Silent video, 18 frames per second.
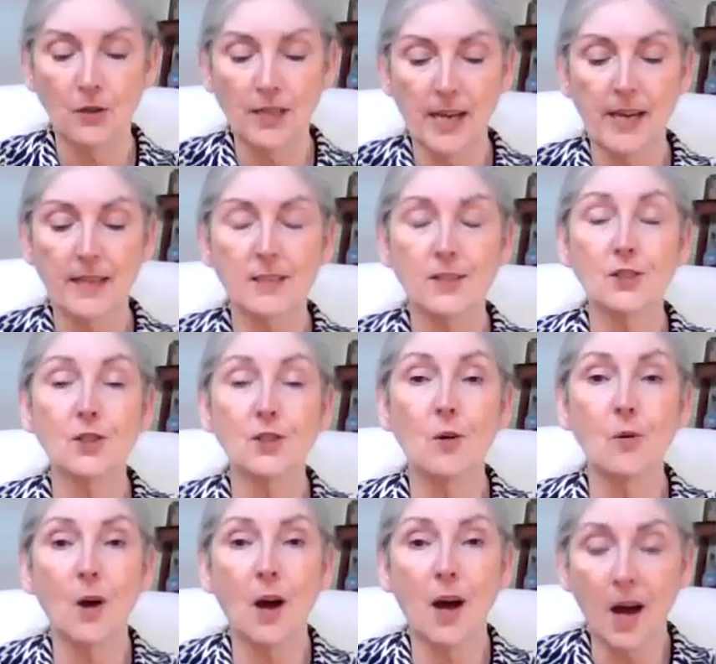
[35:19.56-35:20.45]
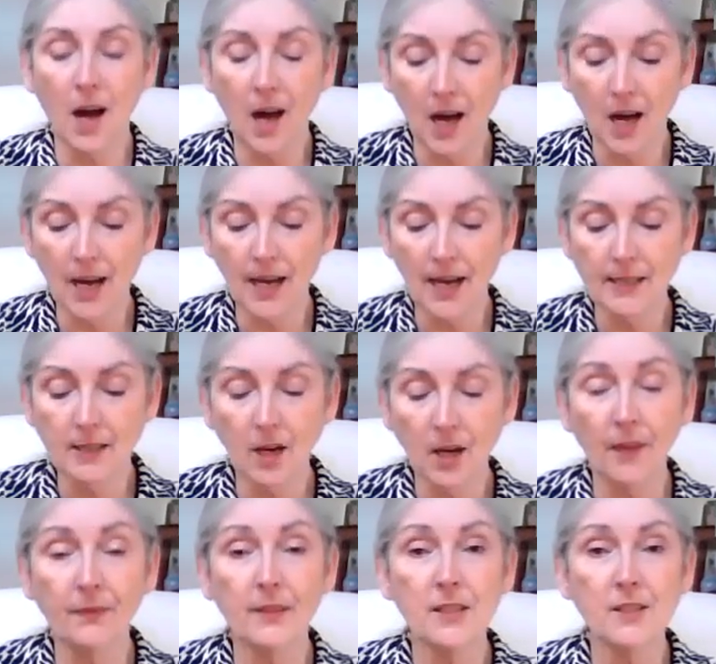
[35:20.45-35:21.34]
Okay, so I
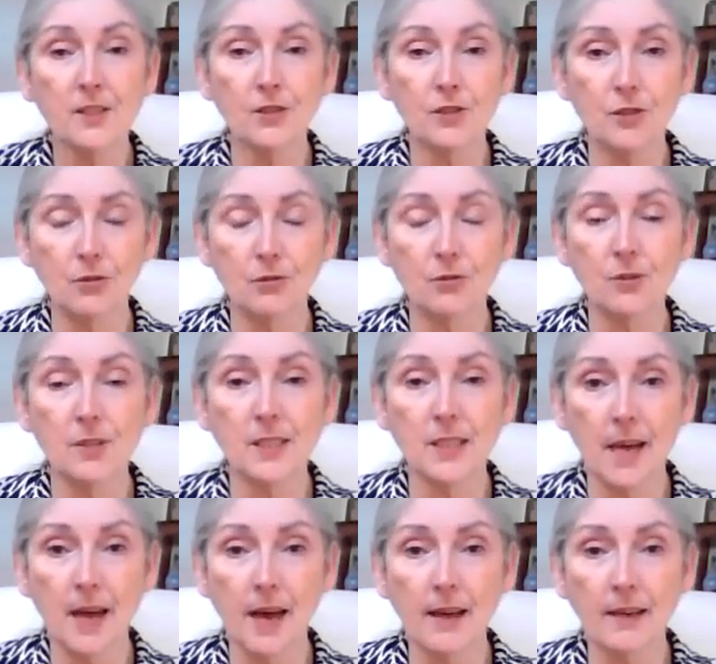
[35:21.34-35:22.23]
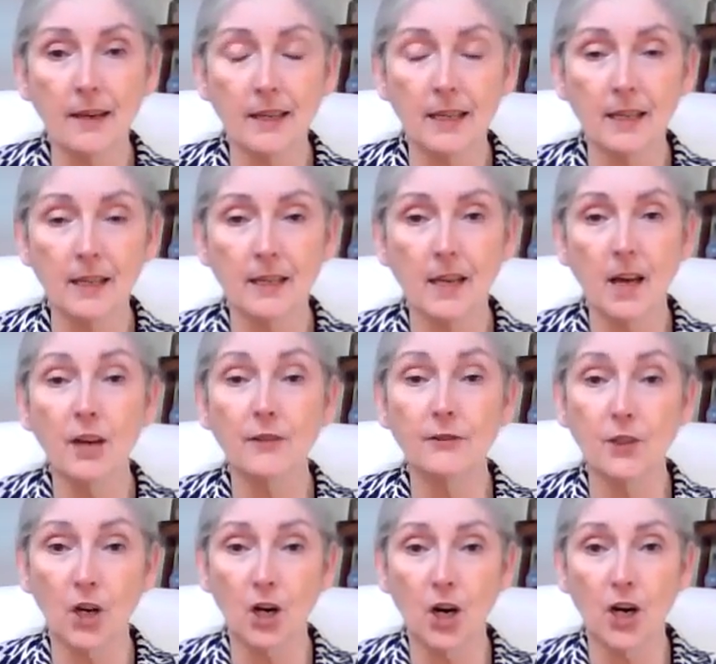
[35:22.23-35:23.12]
got this new deck
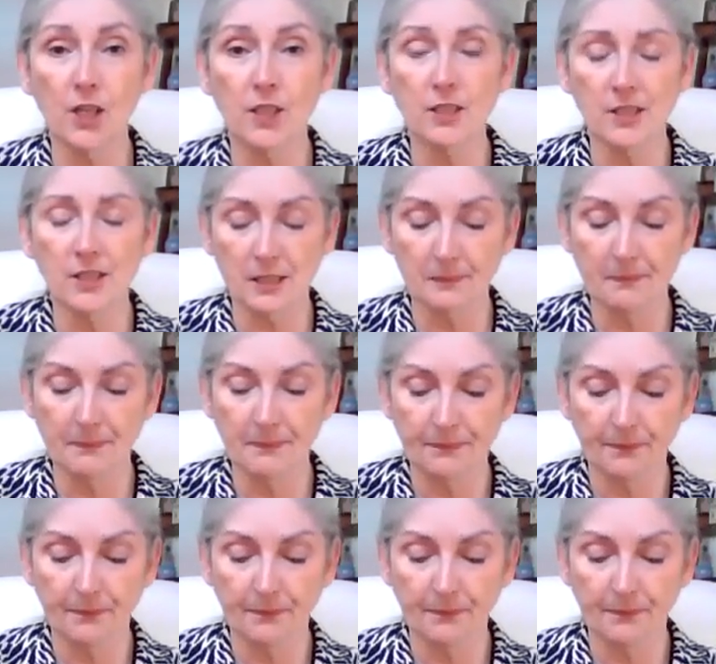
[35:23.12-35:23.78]
of cards.